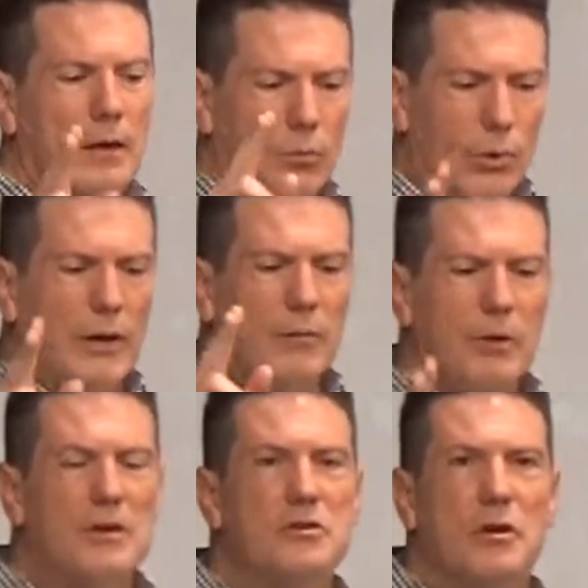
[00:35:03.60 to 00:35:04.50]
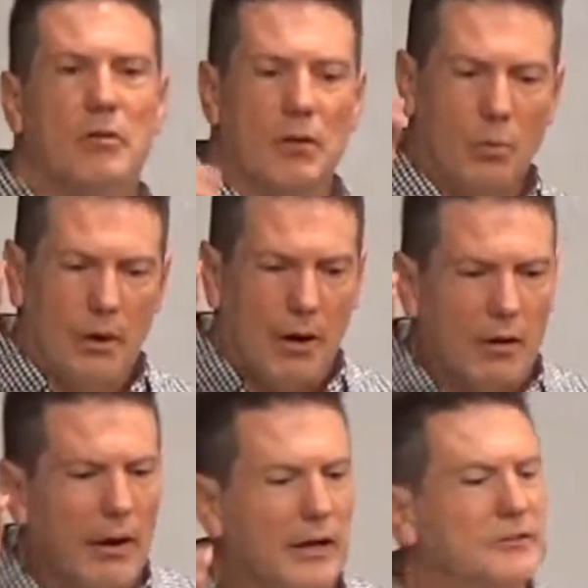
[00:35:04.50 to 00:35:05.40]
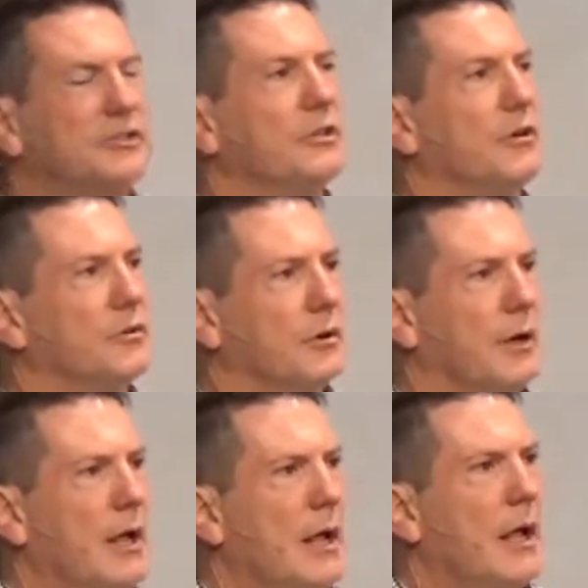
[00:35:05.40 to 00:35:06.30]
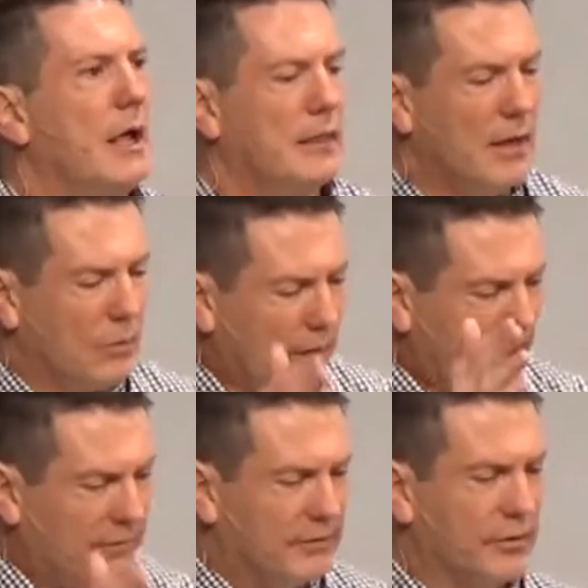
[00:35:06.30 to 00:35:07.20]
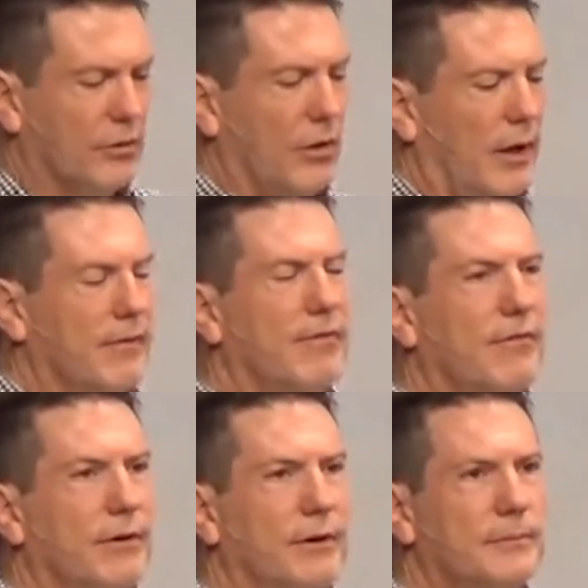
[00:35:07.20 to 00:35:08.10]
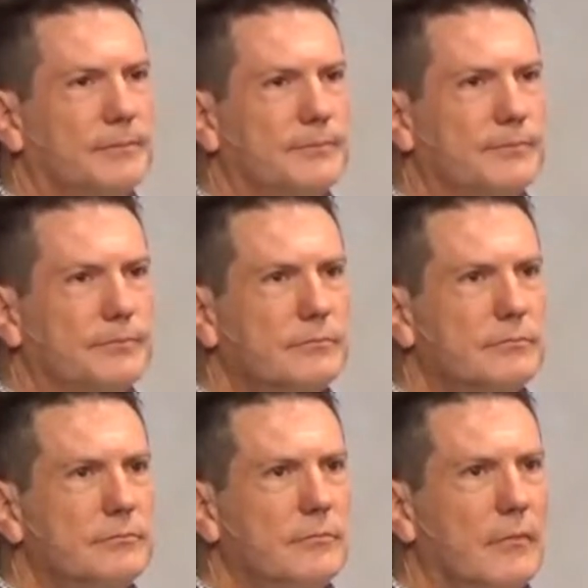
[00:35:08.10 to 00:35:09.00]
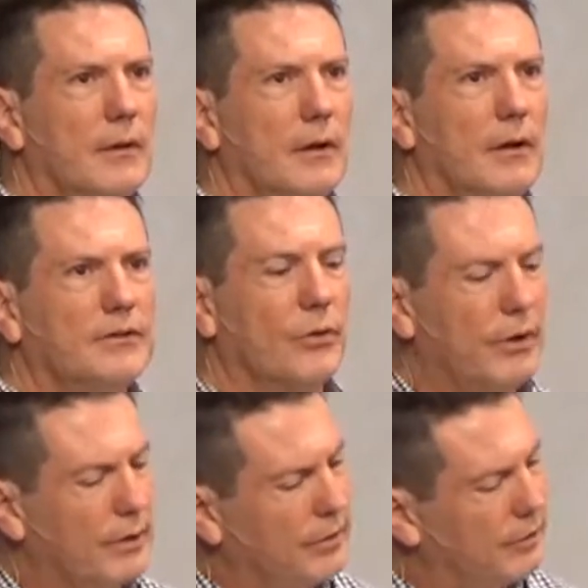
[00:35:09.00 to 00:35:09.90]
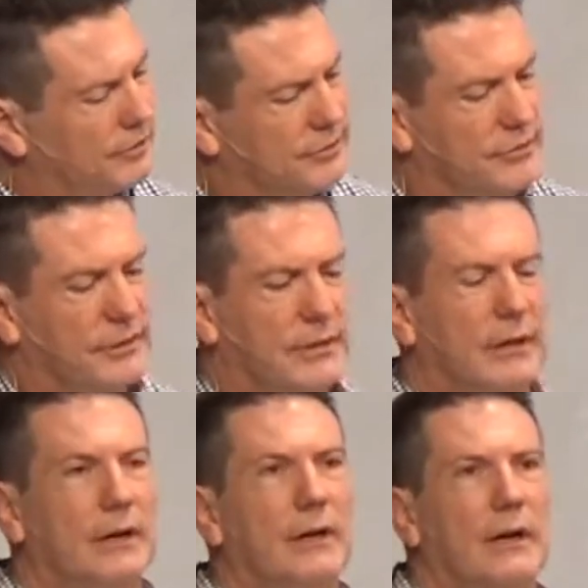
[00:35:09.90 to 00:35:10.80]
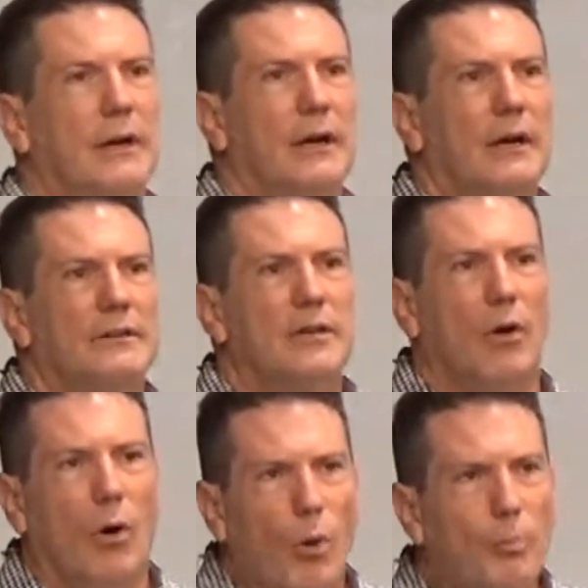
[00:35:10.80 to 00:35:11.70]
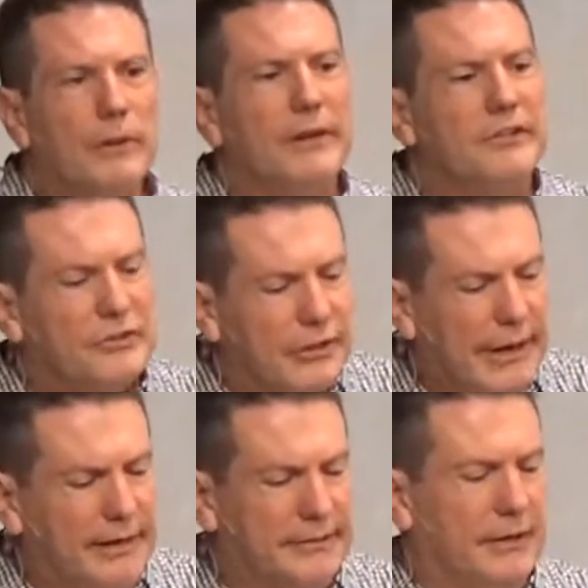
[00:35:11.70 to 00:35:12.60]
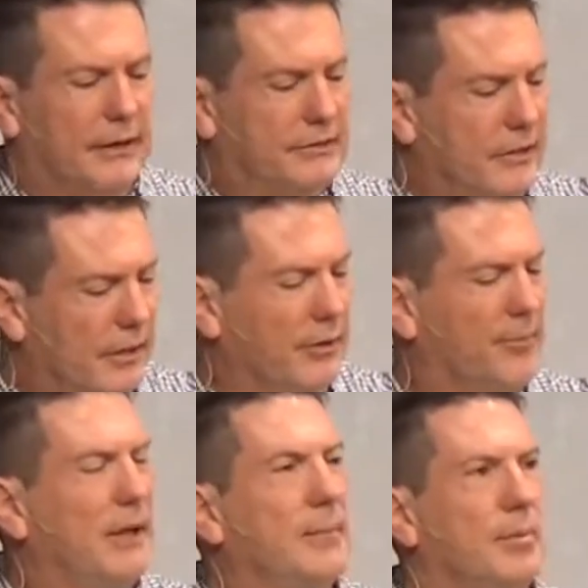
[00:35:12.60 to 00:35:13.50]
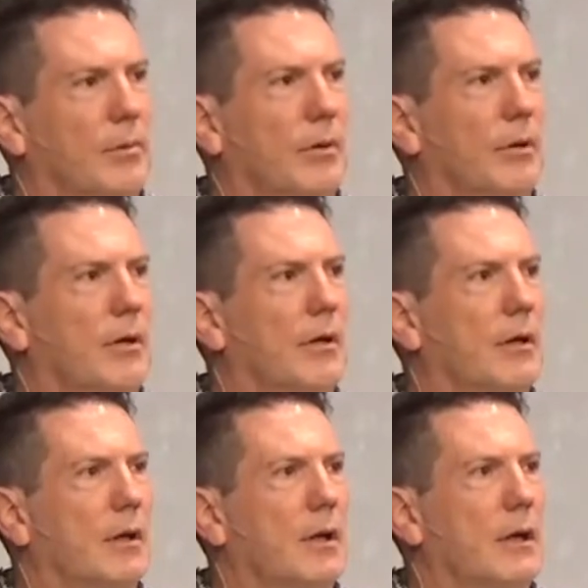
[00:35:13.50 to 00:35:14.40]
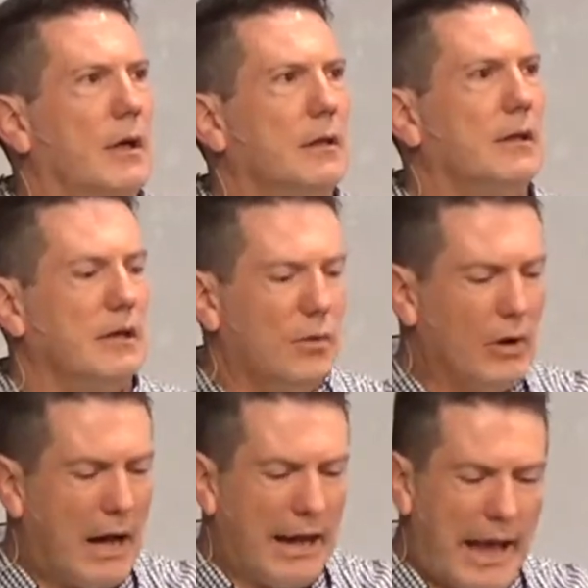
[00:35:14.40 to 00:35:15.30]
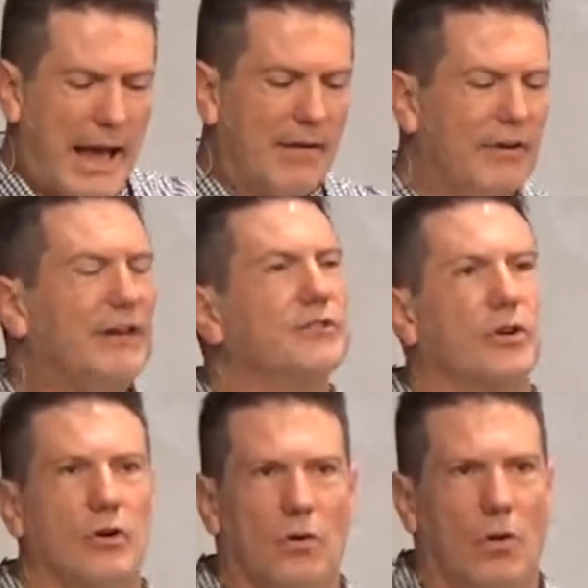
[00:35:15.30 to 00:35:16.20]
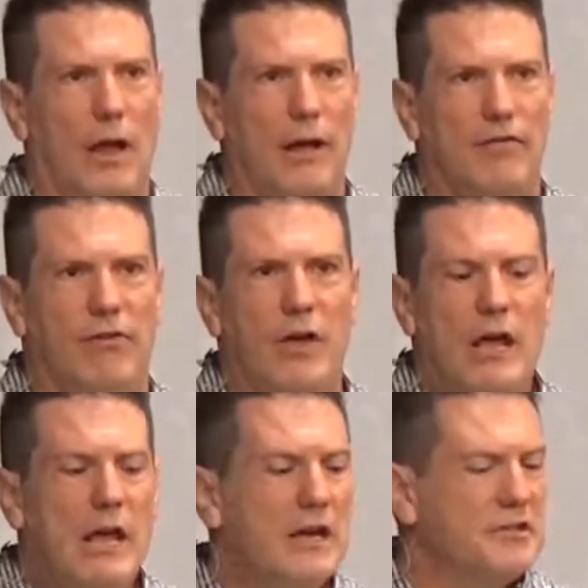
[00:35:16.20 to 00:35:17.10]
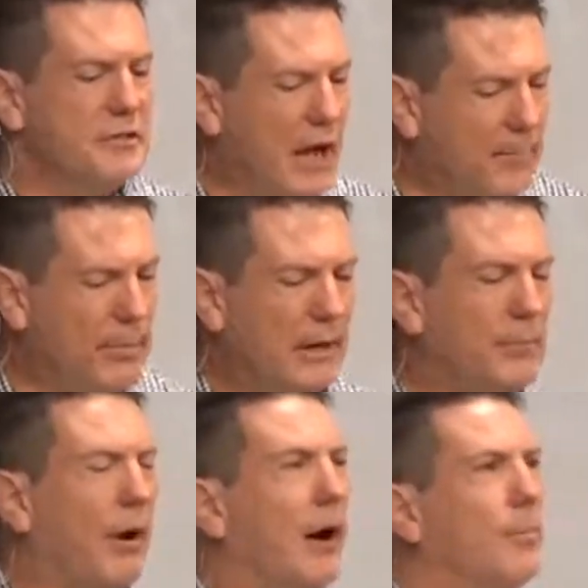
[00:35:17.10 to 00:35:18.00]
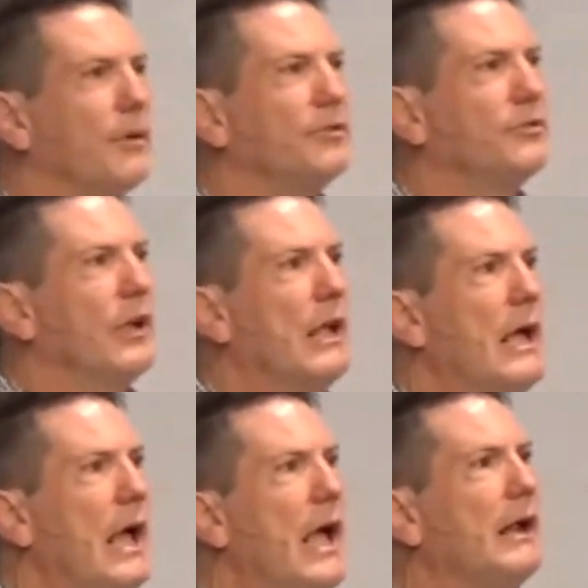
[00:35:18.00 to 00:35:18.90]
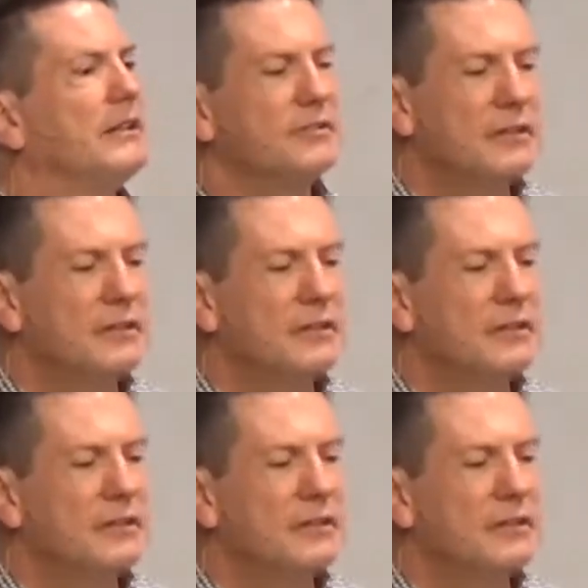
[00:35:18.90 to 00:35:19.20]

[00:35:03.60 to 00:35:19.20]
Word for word: we can be assured that we are God's children and that we have eternal life. And so, hear this to openly state to other people that you and I have eternal life is not being pompous and it's